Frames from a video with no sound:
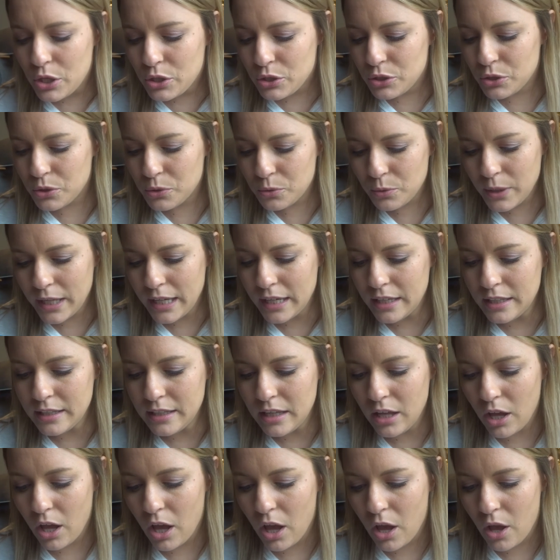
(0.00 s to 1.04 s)
you
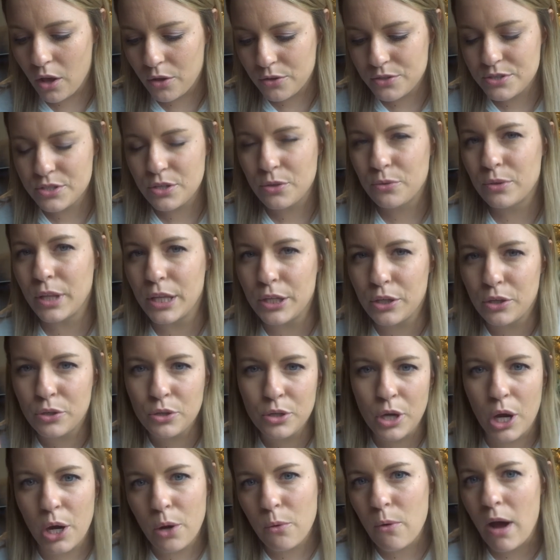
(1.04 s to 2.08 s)
can also like
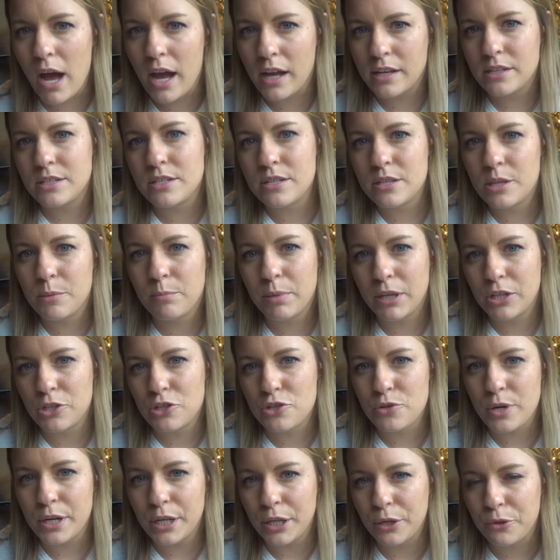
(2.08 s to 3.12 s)
go onto the pin
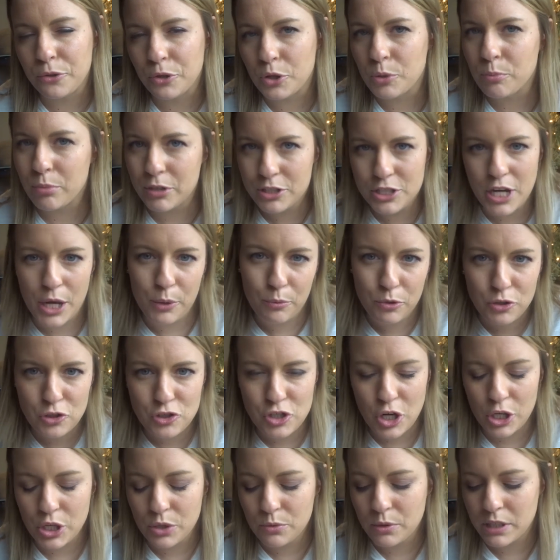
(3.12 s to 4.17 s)
trading group, which I will
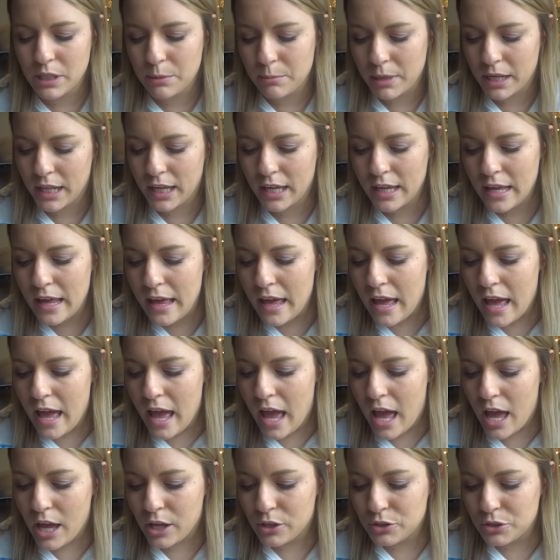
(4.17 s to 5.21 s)
show you in a minute,
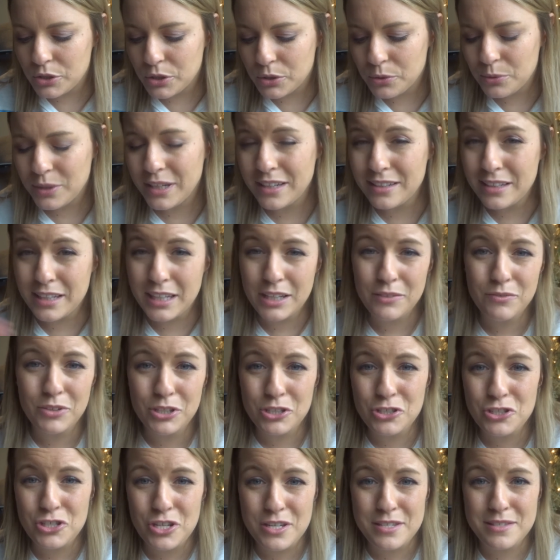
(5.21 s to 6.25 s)
and you can
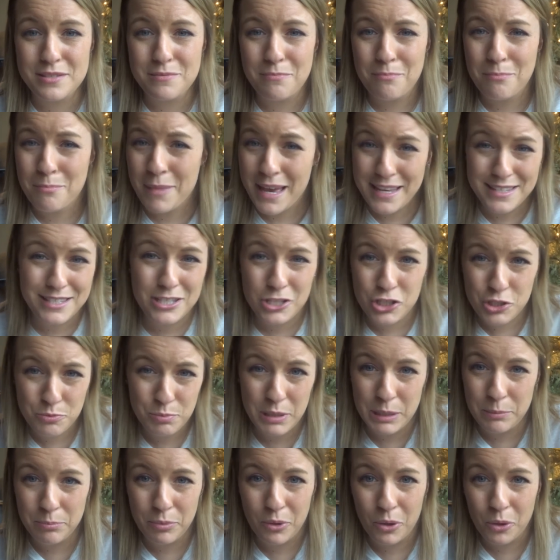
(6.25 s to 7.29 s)
even just message
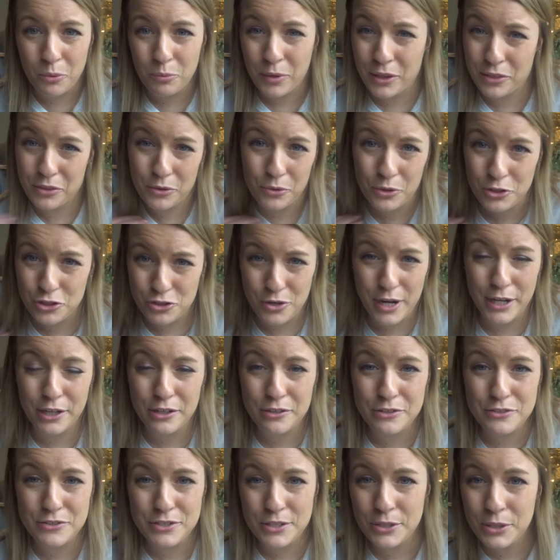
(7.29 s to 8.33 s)
people with your
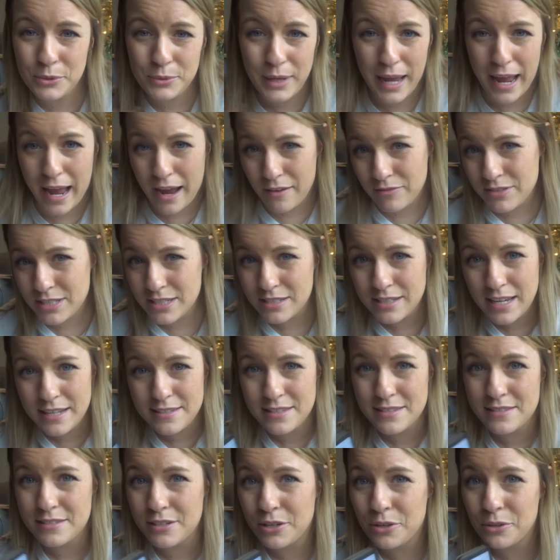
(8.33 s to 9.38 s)
traders. You don't have to
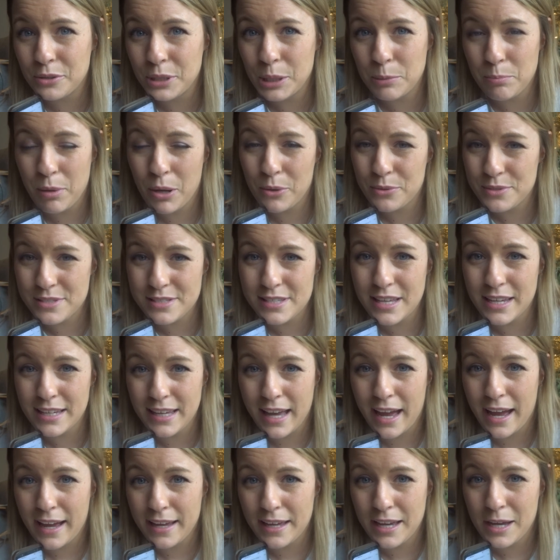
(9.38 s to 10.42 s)
necessarily post like
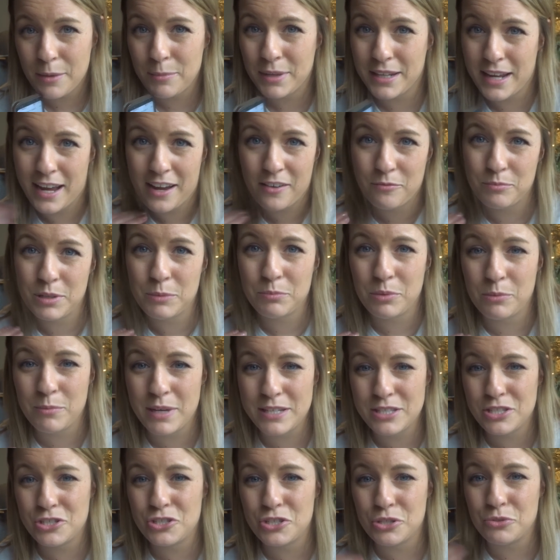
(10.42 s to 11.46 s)
I am and have people
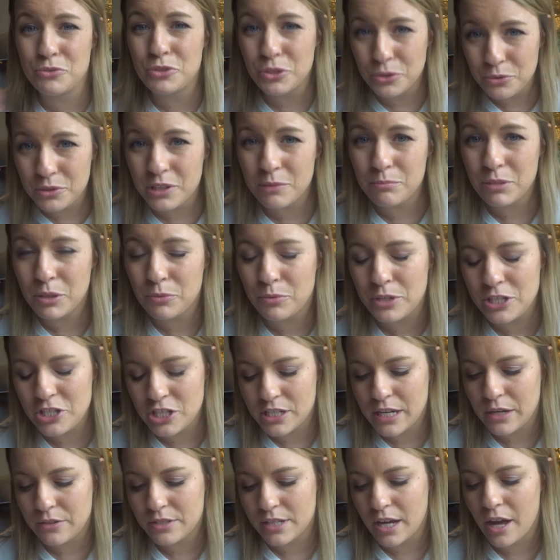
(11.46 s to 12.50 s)
message you. You can be
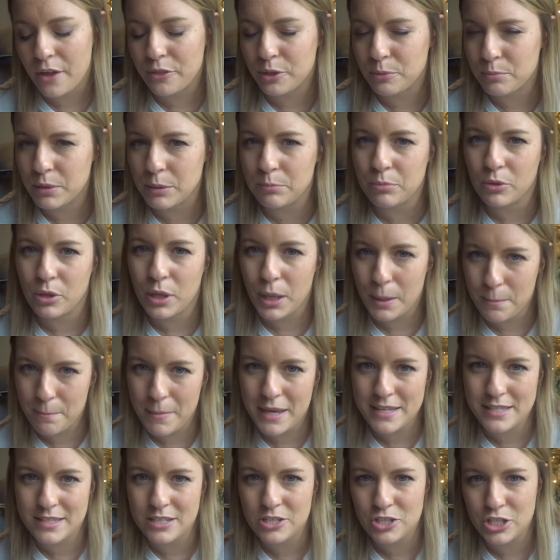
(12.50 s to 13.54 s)
reaching out to other people and
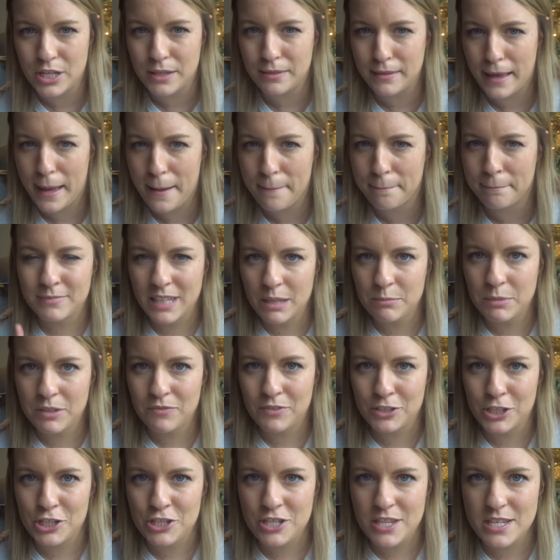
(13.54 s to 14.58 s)
messaging them. Let me
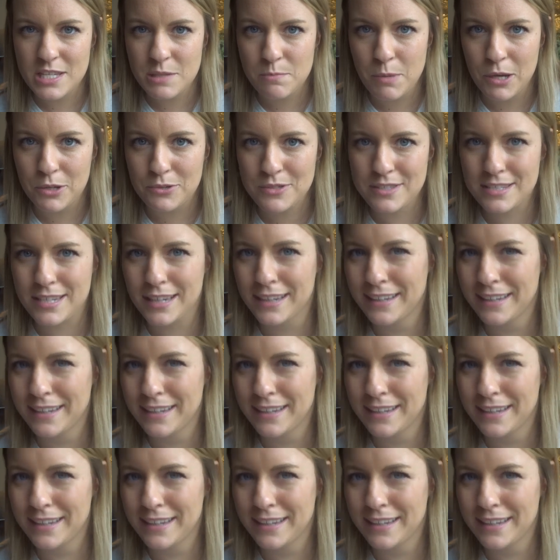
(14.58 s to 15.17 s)
finish this post.